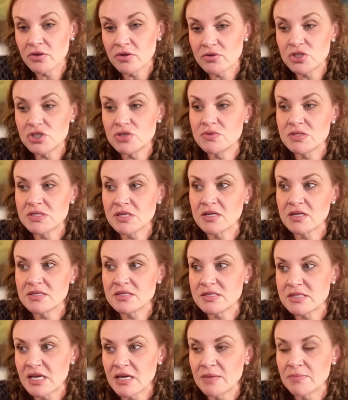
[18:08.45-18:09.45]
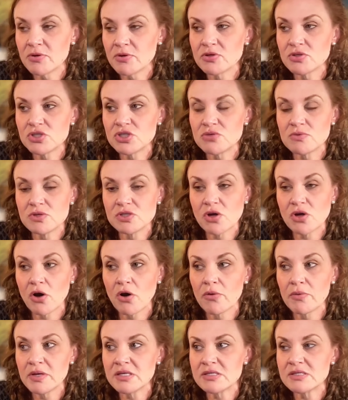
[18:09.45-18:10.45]
she was unstable. She was
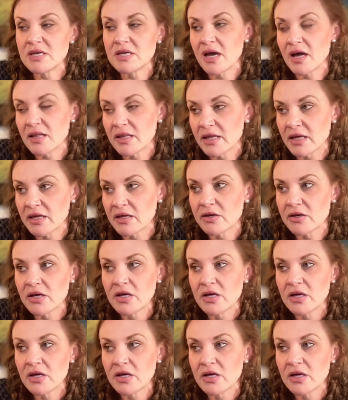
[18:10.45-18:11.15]
always yelling.